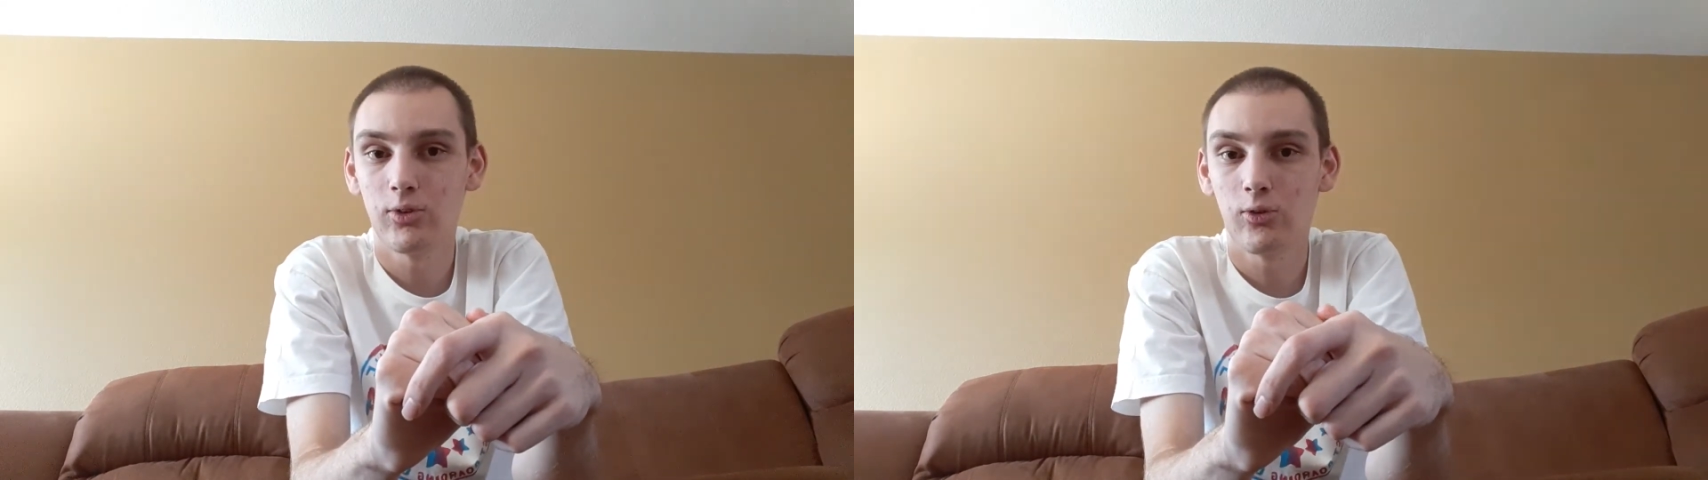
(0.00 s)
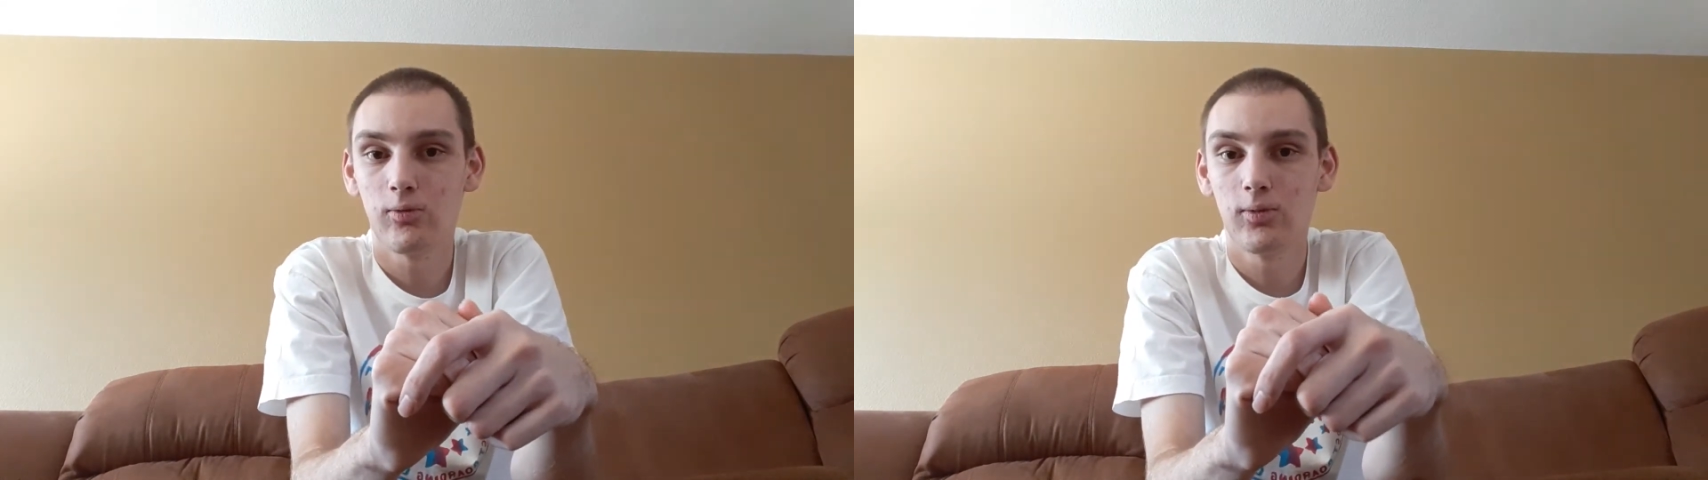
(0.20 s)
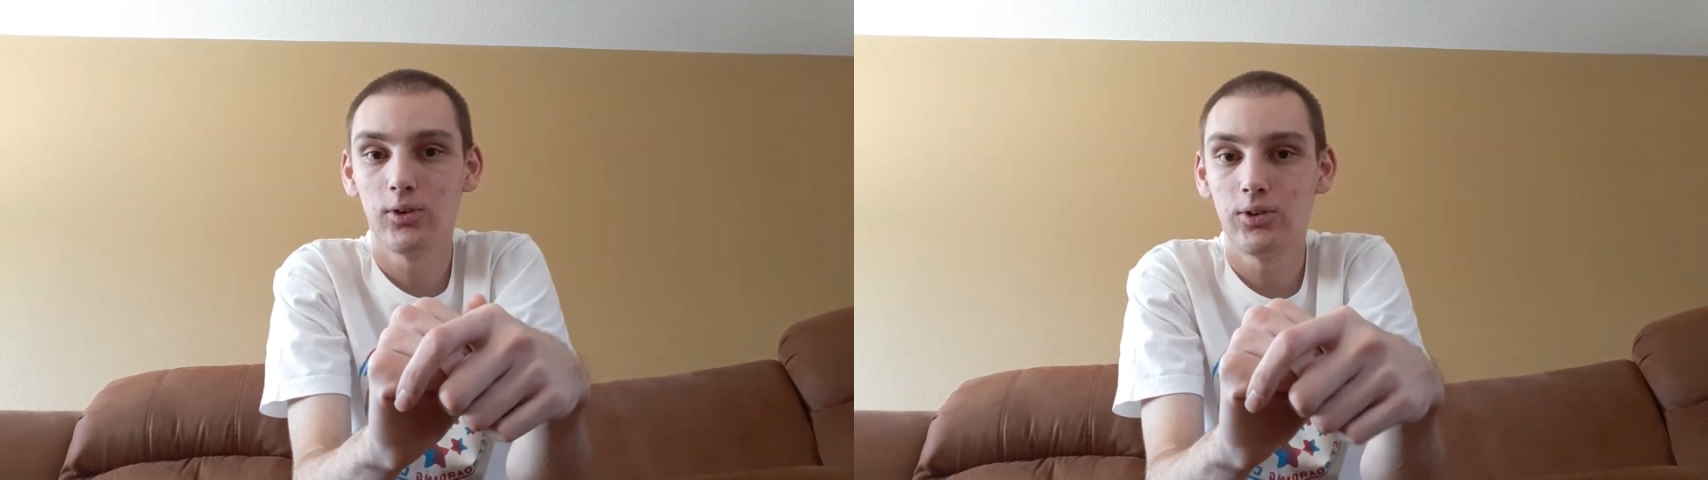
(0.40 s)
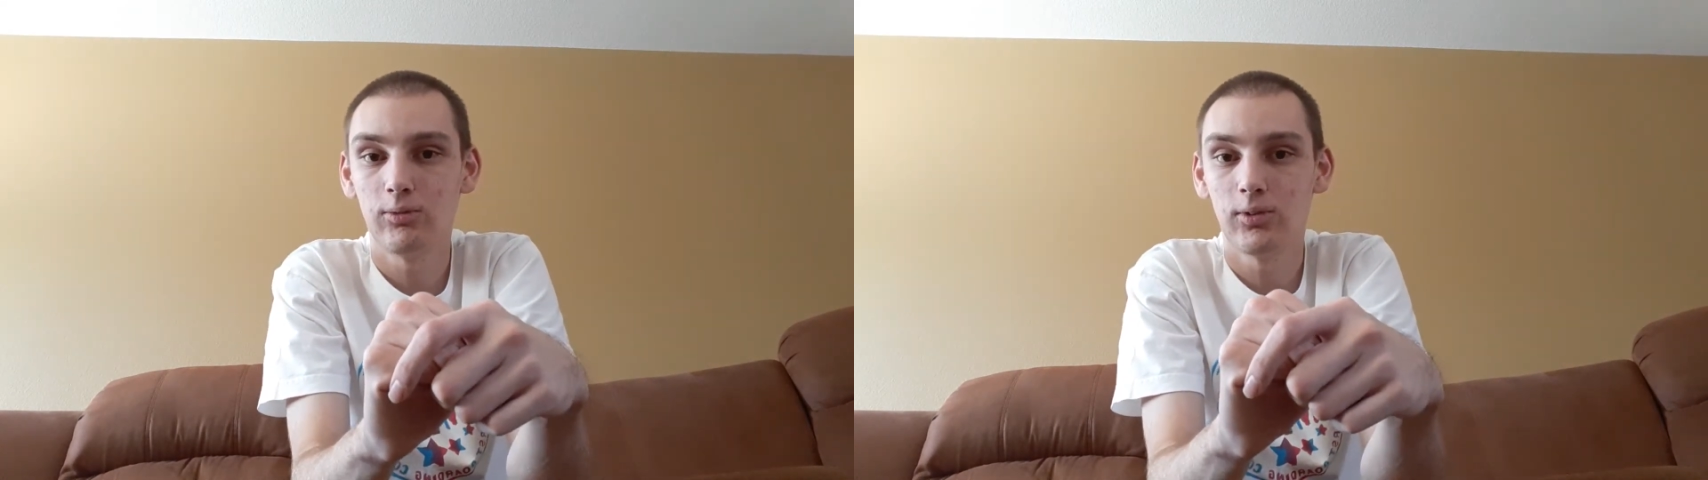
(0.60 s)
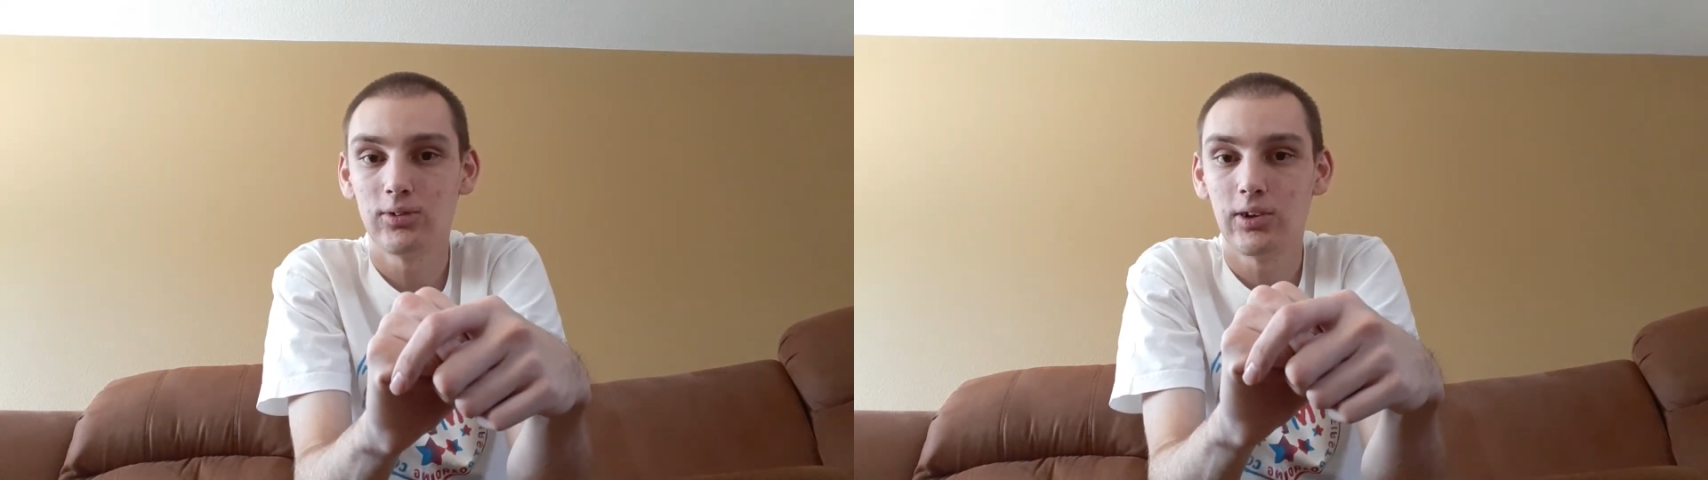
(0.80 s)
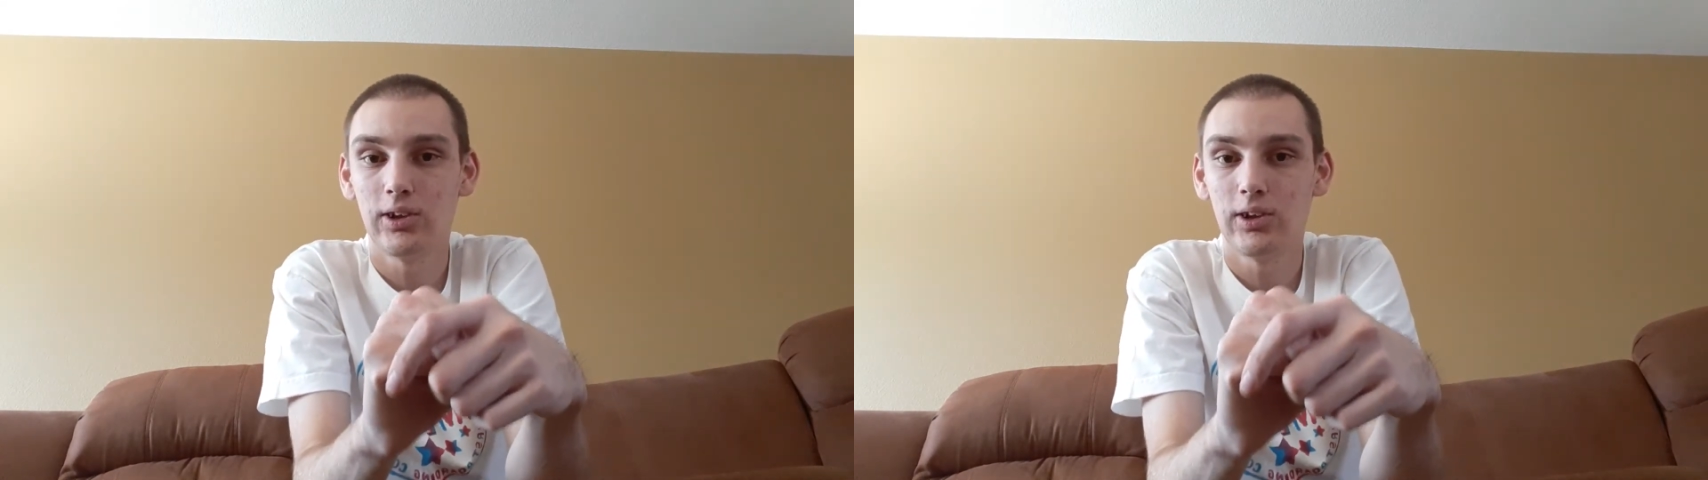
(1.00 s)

It's really really